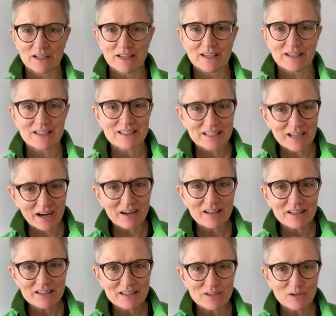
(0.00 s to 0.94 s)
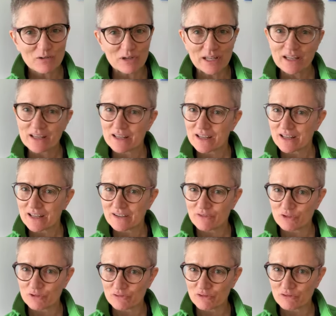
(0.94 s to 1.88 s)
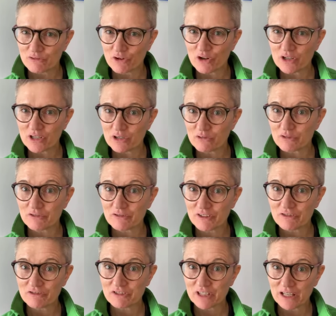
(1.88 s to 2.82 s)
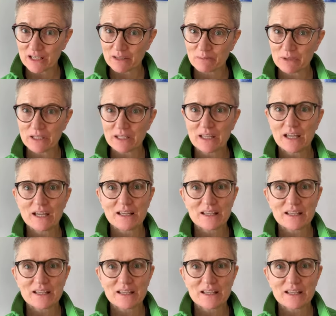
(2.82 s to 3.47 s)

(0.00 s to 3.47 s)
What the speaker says: Start it slowly. If you're over 40, over 50 like me,